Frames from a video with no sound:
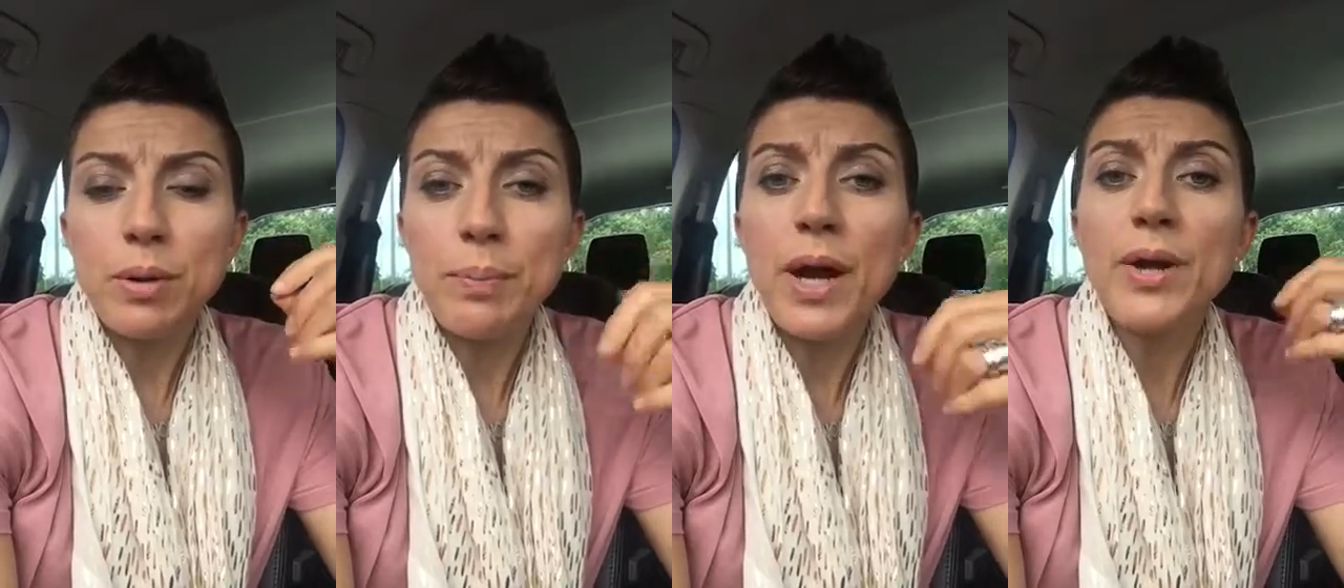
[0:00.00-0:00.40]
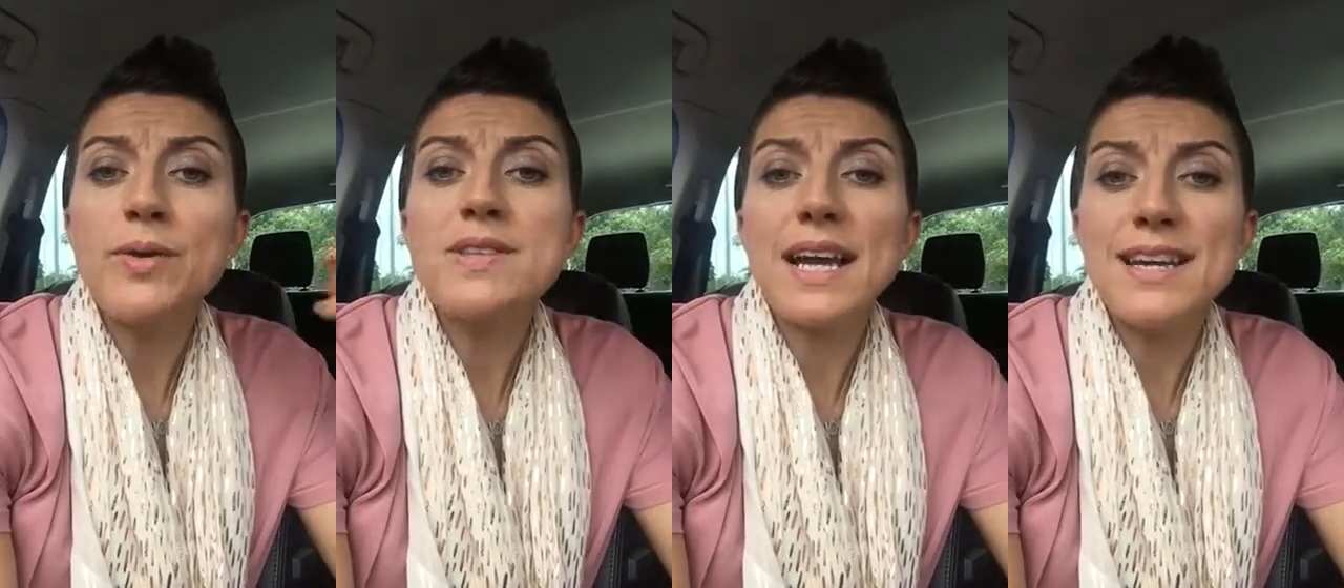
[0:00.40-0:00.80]

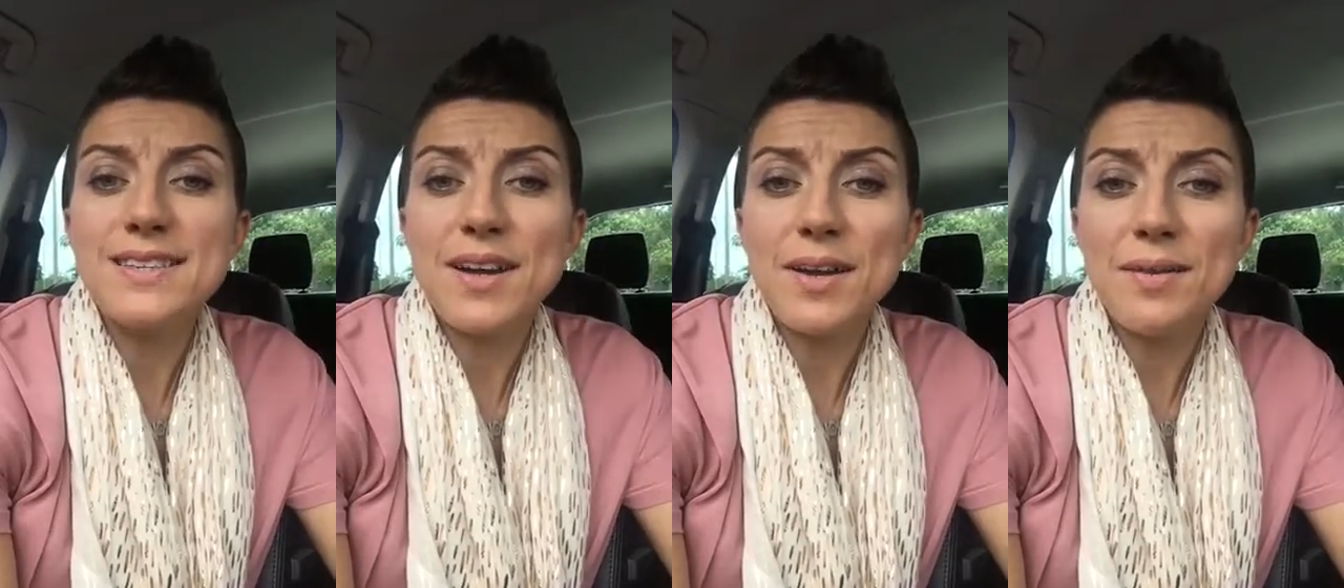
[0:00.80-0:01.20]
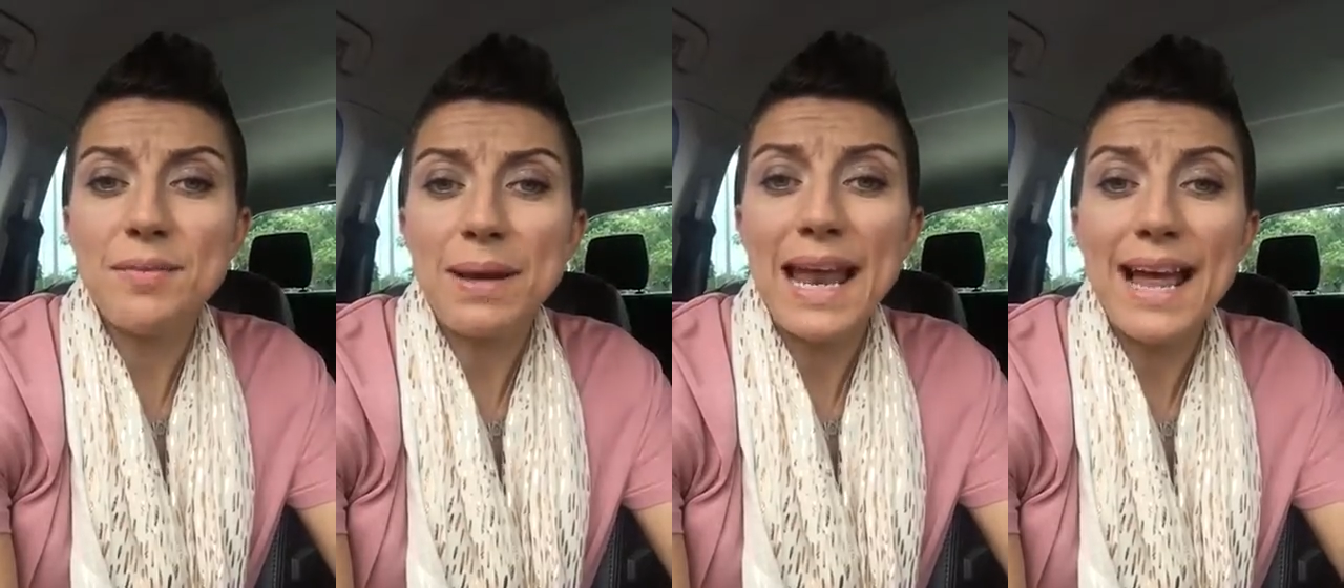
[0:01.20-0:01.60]
propose a
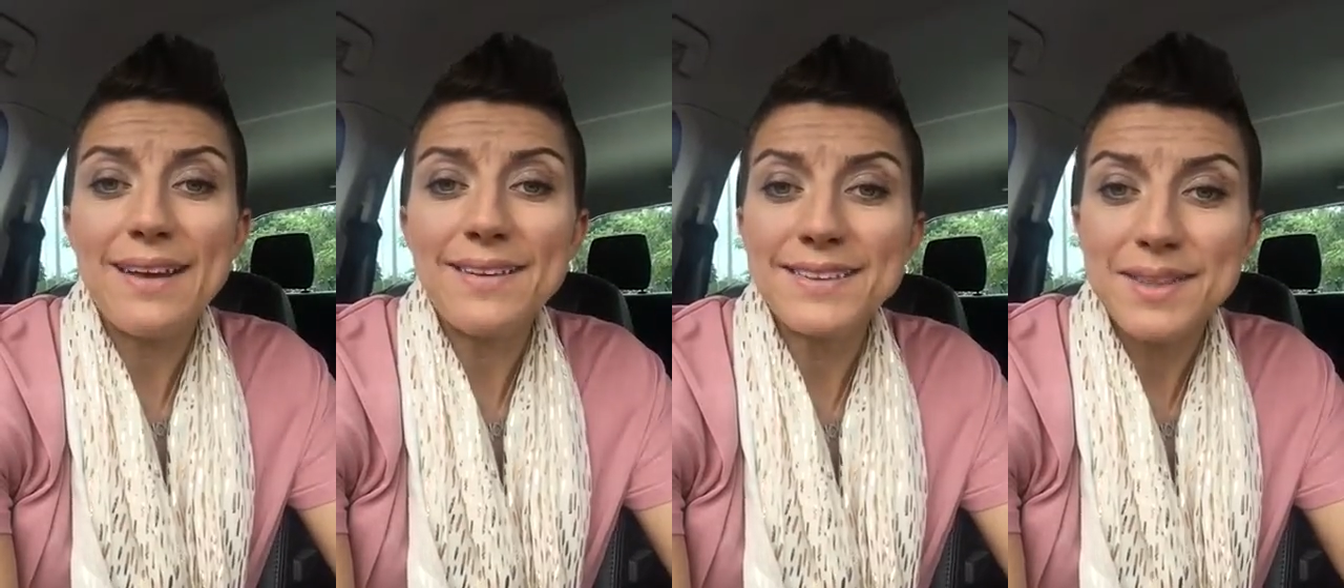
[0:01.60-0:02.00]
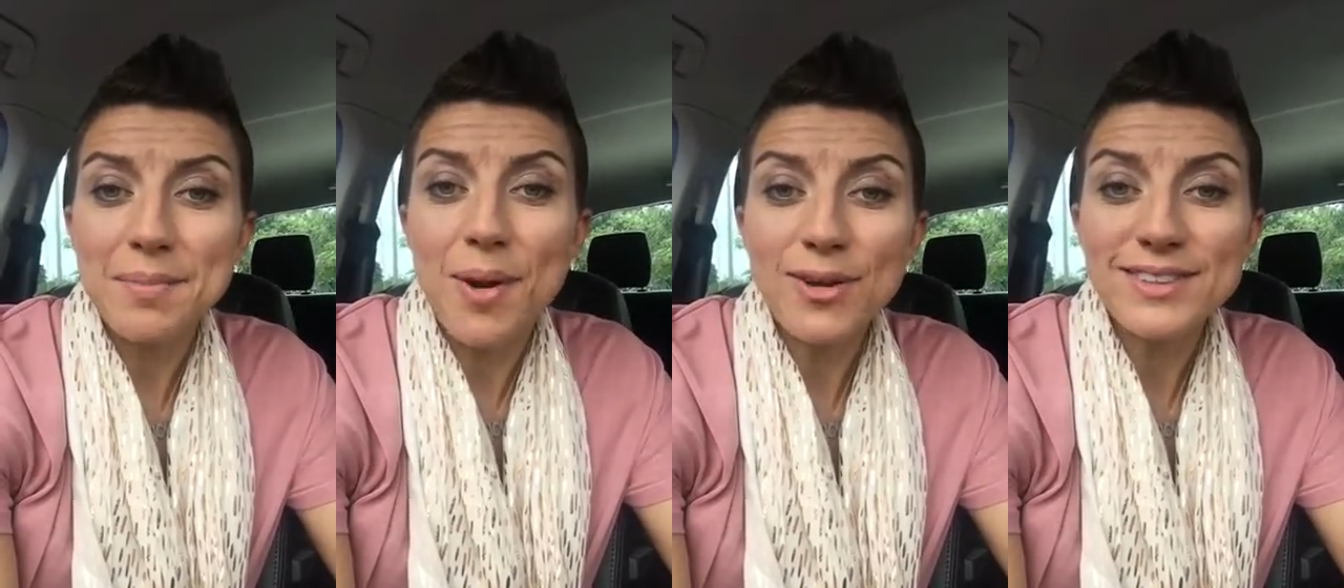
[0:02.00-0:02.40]
certain plan to
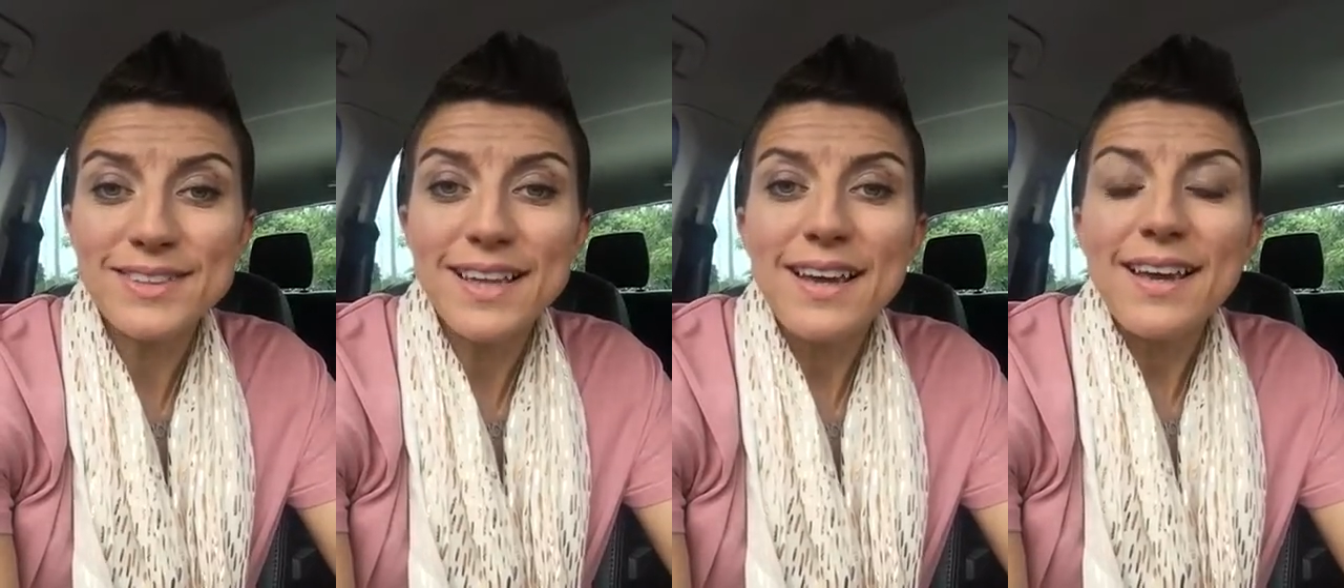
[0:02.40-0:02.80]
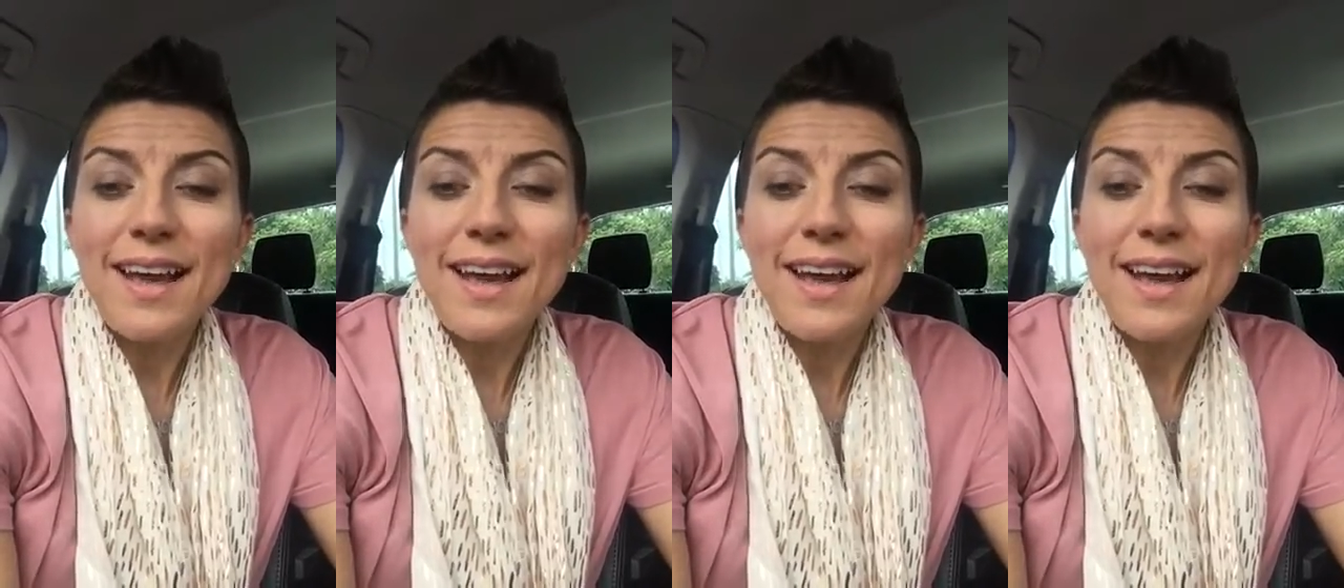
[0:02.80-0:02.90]
the boss